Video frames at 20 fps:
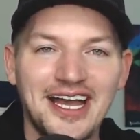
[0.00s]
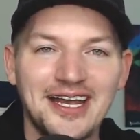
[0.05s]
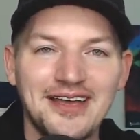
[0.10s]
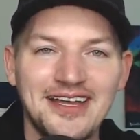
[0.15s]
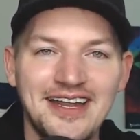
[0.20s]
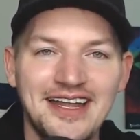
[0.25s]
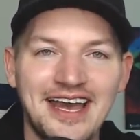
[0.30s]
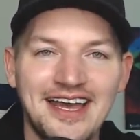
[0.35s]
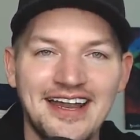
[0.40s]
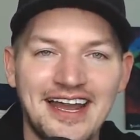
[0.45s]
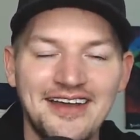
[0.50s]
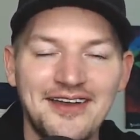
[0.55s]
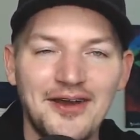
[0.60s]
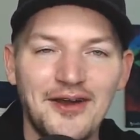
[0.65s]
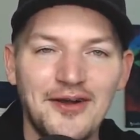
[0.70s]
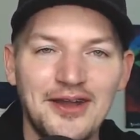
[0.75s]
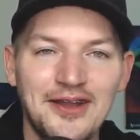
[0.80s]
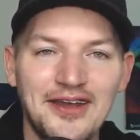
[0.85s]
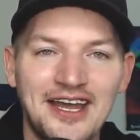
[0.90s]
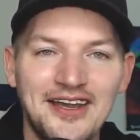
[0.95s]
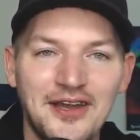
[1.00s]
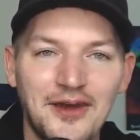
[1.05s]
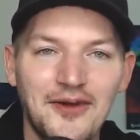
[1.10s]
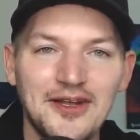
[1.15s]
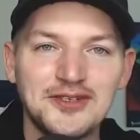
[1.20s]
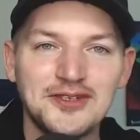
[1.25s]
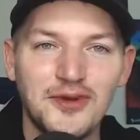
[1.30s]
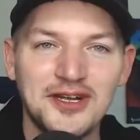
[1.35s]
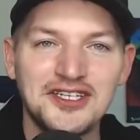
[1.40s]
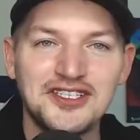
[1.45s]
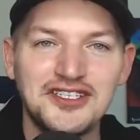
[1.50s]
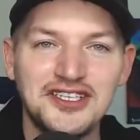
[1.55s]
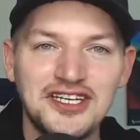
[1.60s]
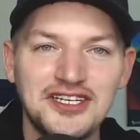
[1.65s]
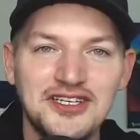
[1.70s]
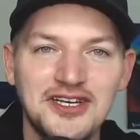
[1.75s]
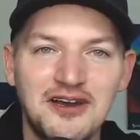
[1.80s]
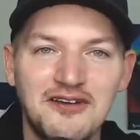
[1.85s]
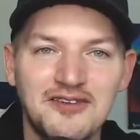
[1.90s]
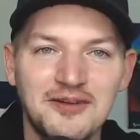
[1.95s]
it. And, and I know it, I know it's what's
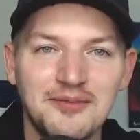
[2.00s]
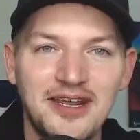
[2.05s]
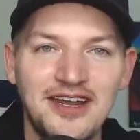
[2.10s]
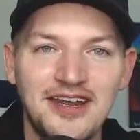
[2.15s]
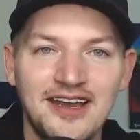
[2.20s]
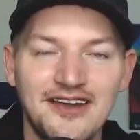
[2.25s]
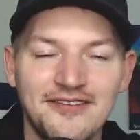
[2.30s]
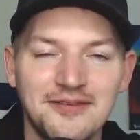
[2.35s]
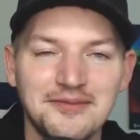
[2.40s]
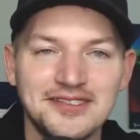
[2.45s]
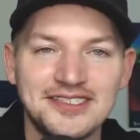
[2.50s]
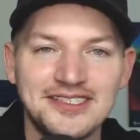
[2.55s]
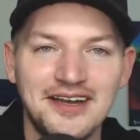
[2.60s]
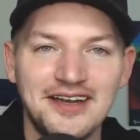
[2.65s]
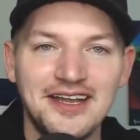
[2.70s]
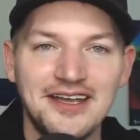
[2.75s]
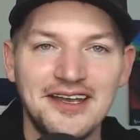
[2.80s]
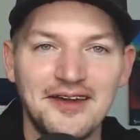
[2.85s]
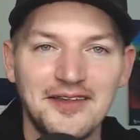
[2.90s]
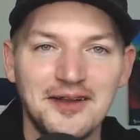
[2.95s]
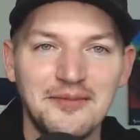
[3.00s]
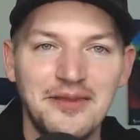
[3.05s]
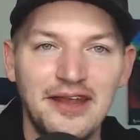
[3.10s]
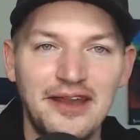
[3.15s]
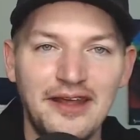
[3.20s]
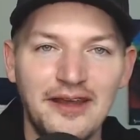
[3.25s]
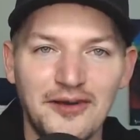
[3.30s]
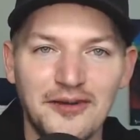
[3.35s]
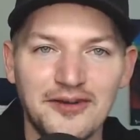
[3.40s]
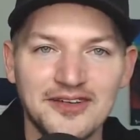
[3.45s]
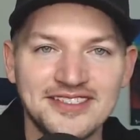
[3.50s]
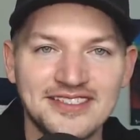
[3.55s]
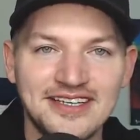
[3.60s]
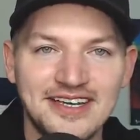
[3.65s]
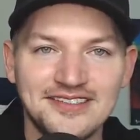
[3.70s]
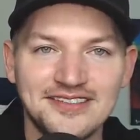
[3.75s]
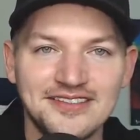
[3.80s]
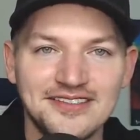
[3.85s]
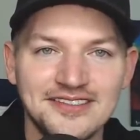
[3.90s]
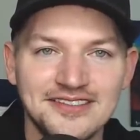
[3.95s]
G T O for media, from studying other media
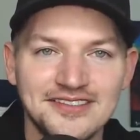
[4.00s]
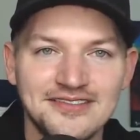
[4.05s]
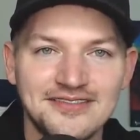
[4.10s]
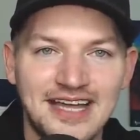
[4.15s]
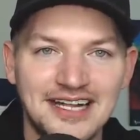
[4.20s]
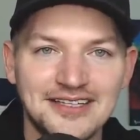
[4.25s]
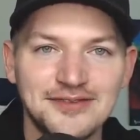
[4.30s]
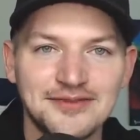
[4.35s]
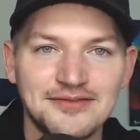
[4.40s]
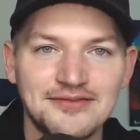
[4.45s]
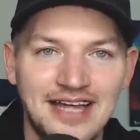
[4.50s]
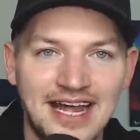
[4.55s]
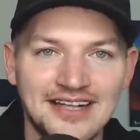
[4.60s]
organizations, is that's,